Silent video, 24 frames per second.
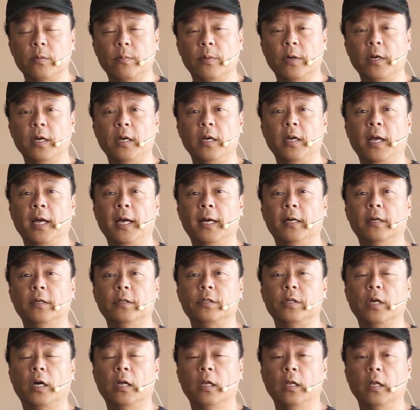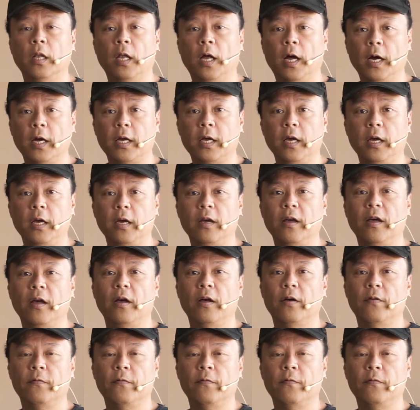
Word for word: but it has a locking